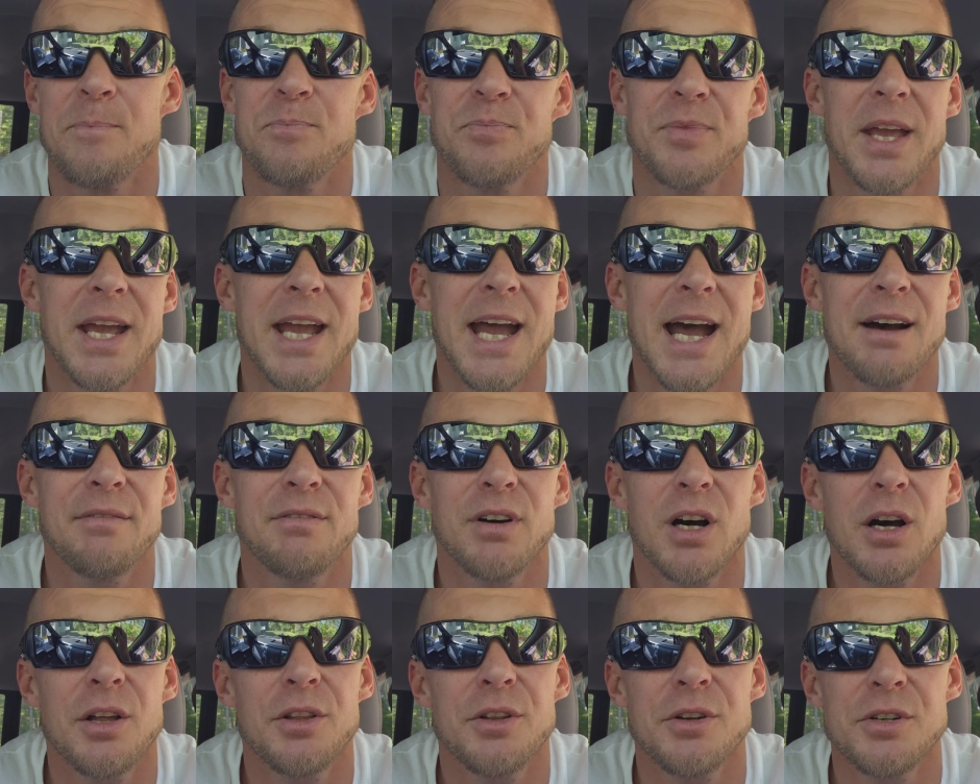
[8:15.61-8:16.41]
They have
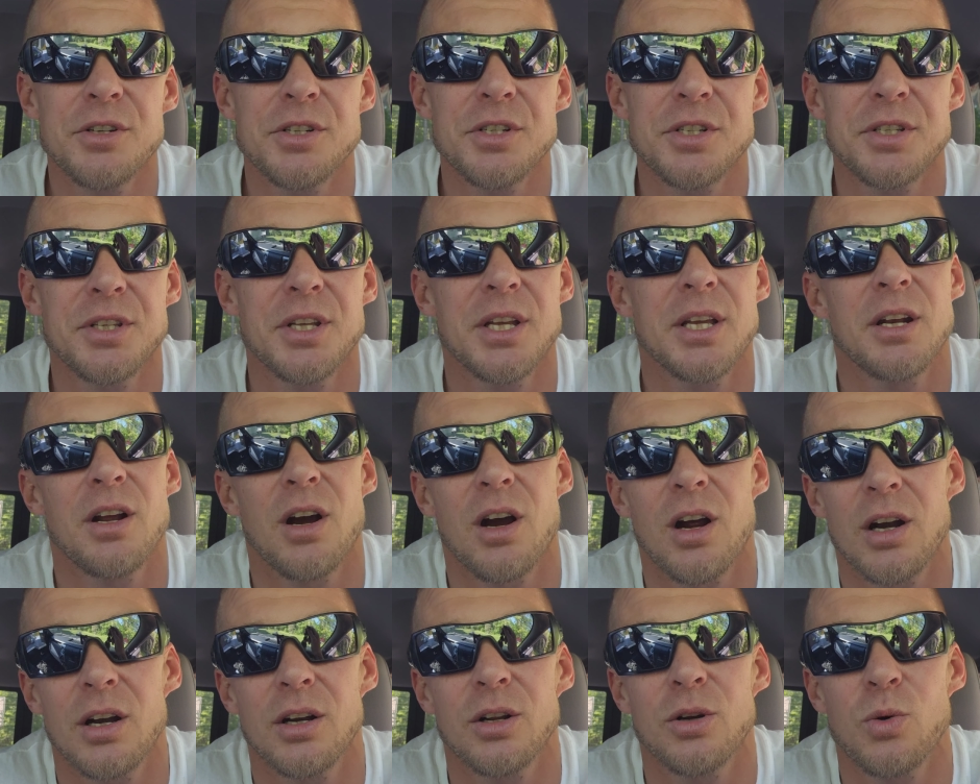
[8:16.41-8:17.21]
others that
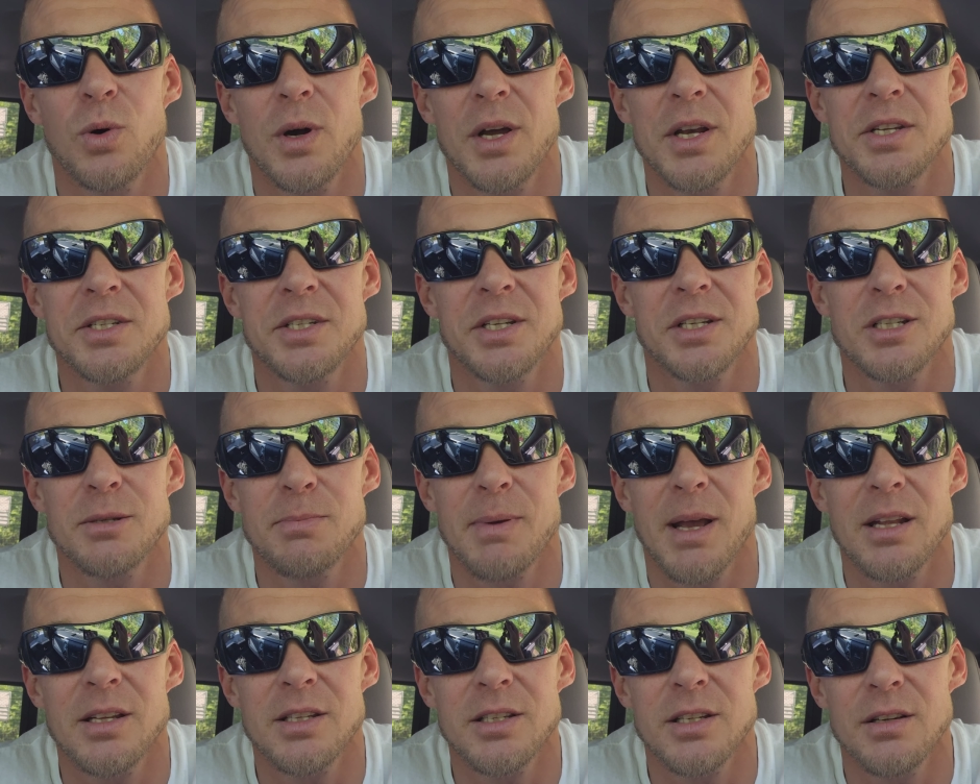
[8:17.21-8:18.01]
aren't quite as
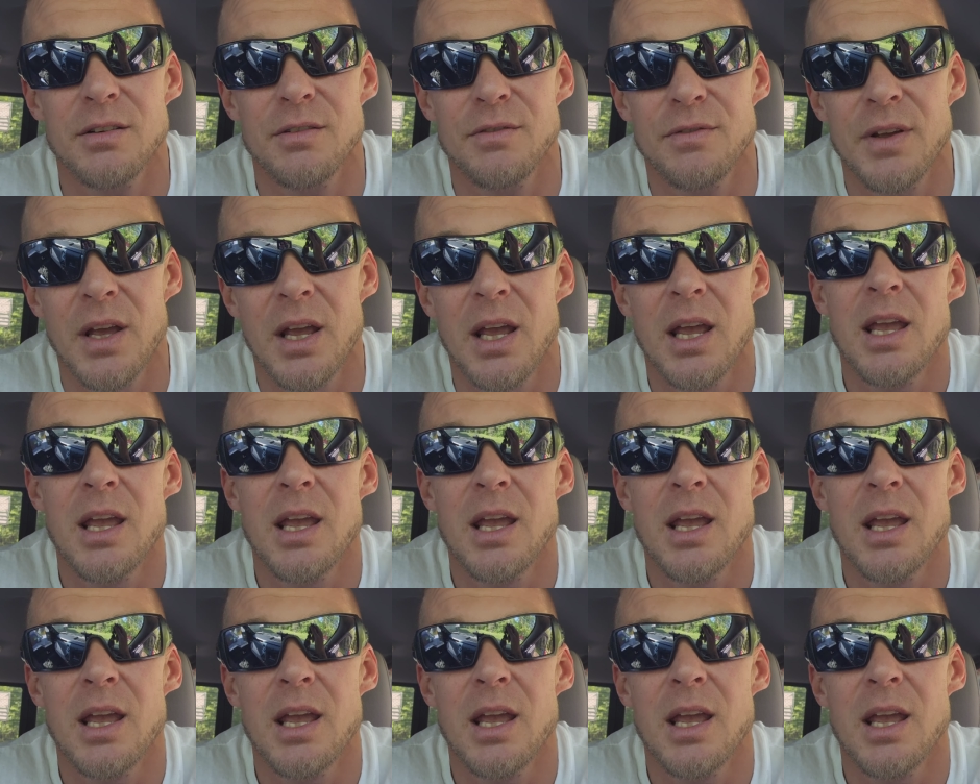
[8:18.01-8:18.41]
expensive